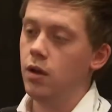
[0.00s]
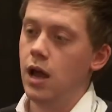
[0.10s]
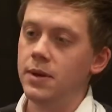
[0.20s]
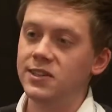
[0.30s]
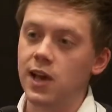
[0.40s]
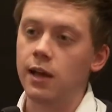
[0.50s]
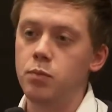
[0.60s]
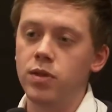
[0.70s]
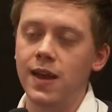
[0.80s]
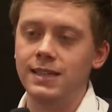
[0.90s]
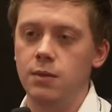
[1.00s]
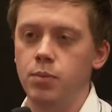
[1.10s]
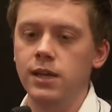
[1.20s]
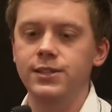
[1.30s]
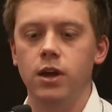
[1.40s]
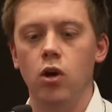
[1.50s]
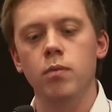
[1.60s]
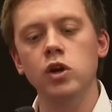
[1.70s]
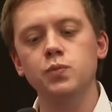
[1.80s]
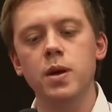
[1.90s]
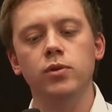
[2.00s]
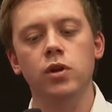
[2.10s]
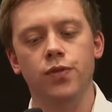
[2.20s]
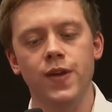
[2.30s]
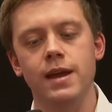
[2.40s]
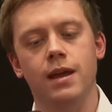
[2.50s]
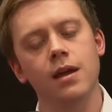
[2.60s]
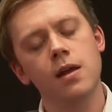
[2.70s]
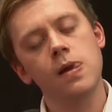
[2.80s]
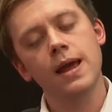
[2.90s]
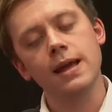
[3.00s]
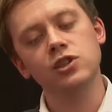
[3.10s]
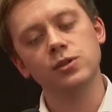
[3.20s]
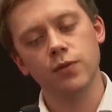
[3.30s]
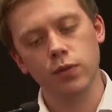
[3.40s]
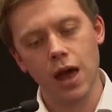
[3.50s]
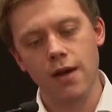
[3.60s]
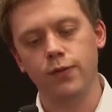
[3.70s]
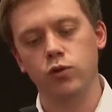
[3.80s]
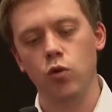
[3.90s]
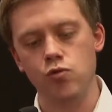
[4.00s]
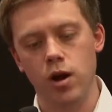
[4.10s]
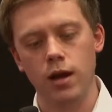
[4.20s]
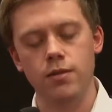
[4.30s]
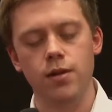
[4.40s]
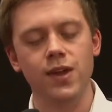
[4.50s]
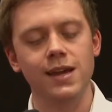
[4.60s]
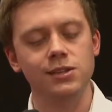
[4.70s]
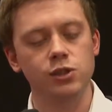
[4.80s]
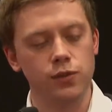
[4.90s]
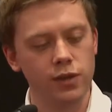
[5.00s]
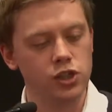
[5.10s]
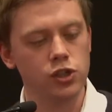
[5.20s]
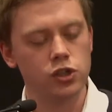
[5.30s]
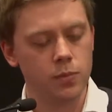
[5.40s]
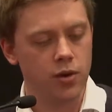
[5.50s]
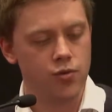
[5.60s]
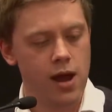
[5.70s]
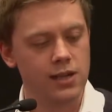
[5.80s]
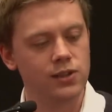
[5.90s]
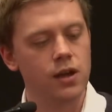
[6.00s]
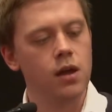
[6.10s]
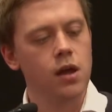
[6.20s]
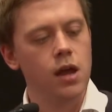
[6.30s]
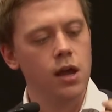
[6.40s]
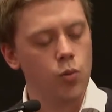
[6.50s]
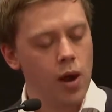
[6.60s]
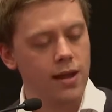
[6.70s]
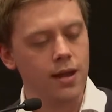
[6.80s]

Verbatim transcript: I'm a sad, pathetic politico. Most people don't think in terms of left or right. They think in terms of issues to be addressed in a way